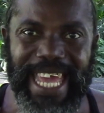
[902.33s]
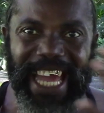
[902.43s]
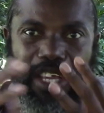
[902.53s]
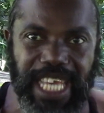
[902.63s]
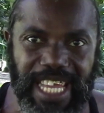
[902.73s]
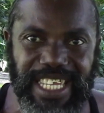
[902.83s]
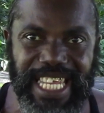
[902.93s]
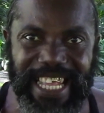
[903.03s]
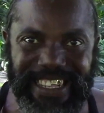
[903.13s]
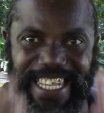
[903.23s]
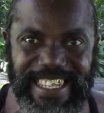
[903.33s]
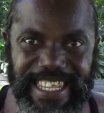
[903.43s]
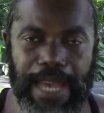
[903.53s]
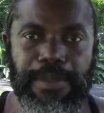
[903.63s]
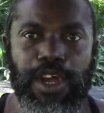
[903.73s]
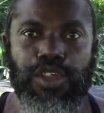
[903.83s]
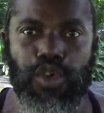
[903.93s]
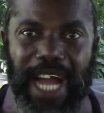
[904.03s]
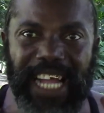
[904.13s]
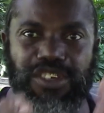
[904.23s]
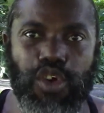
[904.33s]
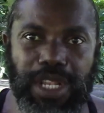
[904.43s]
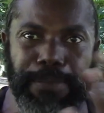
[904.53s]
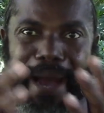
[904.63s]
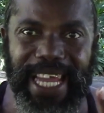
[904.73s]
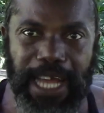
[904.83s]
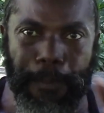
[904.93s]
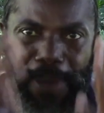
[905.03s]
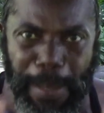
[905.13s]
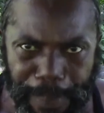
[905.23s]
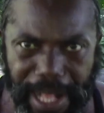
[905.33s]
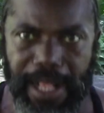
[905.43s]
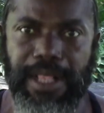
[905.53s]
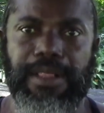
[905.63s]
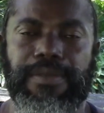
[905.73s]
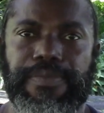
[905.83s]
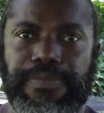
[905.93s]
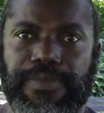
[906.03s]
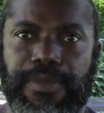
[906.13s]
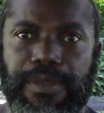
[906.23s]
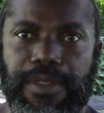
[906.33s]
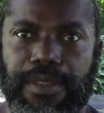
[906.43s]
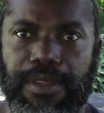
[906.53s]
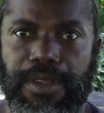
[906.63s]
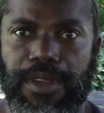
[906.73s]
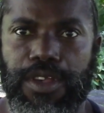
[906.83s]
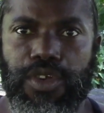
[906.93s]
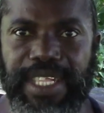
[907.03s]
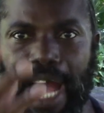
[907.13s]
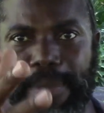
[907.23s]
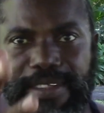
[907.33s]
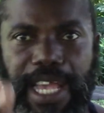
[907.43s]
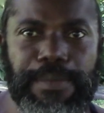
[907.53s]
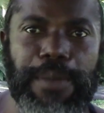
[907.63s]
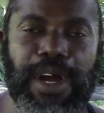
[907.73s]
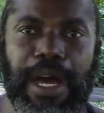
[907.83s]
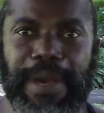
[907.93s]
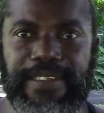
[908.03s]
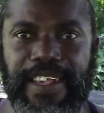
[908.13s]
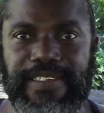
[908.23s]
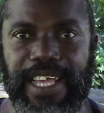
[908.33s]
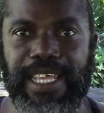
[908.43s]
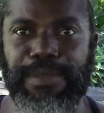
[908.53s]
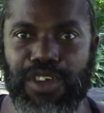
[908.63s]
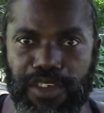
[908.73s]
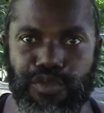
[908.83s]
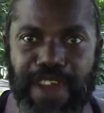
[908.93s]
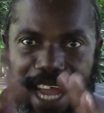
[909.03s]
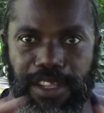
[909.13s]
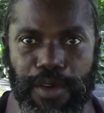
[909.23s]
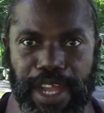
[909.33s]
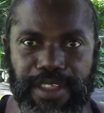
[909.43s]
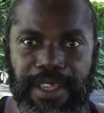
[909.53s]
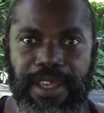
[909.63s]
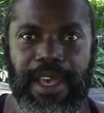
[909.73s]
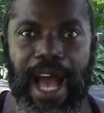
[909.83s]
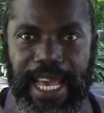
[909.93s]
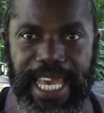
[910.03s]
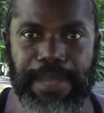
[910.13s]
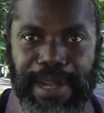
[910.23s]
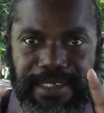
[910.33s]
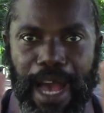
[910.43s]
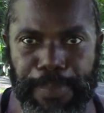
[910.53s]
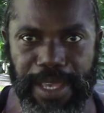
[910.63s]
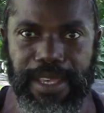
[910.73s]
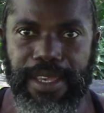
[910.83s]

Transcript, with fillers: the educational system to control the mind of people. So that be said, my brother and my sister, let me just reiterate again my topic.